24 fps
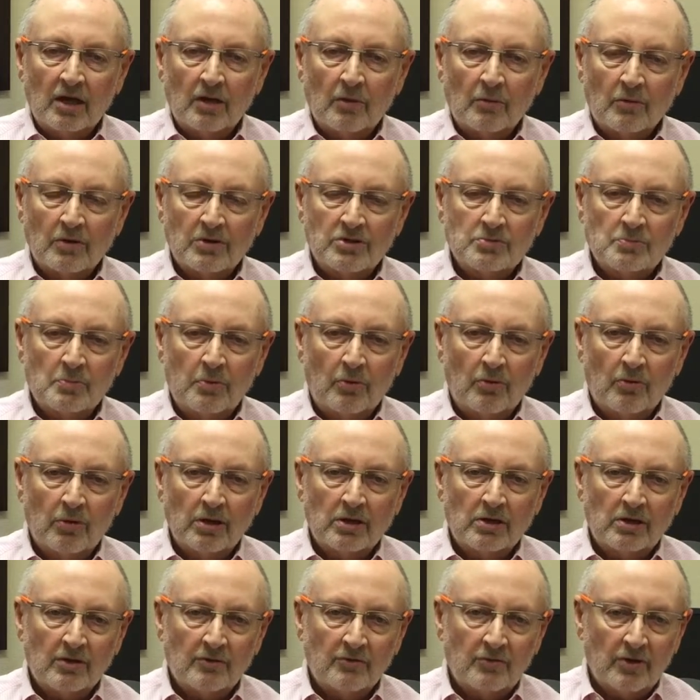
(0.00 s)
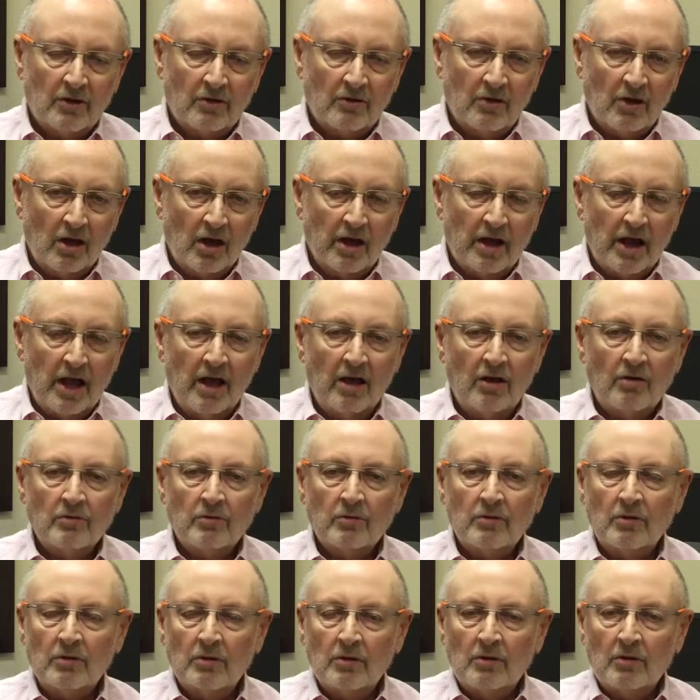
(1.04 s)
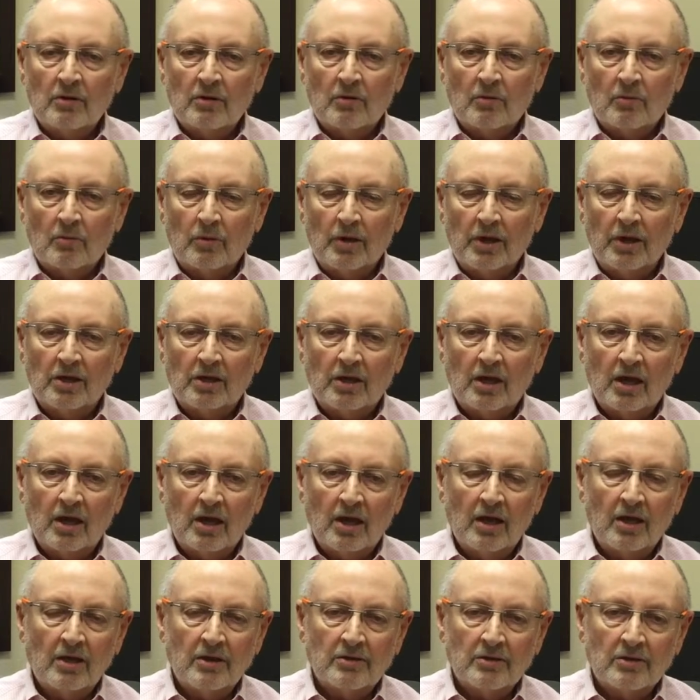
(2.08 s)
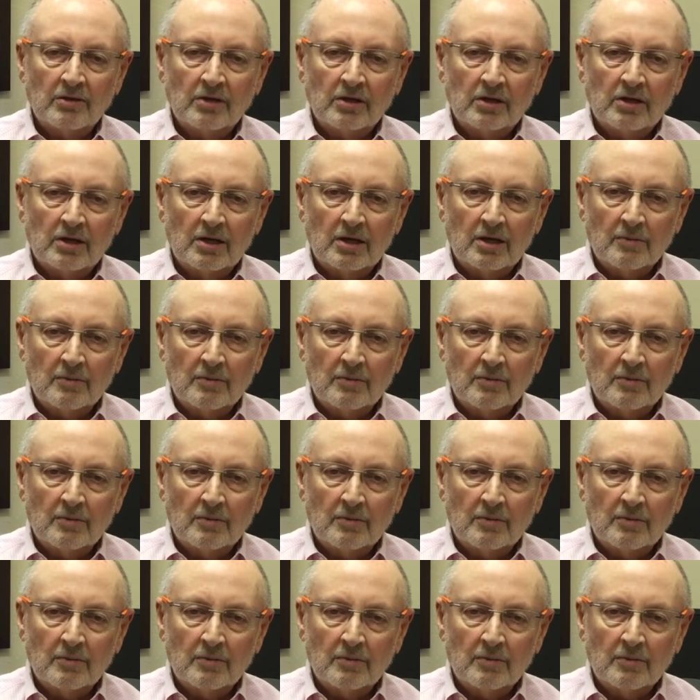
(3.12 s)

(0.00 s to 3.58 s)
at which point, if they're not out, we can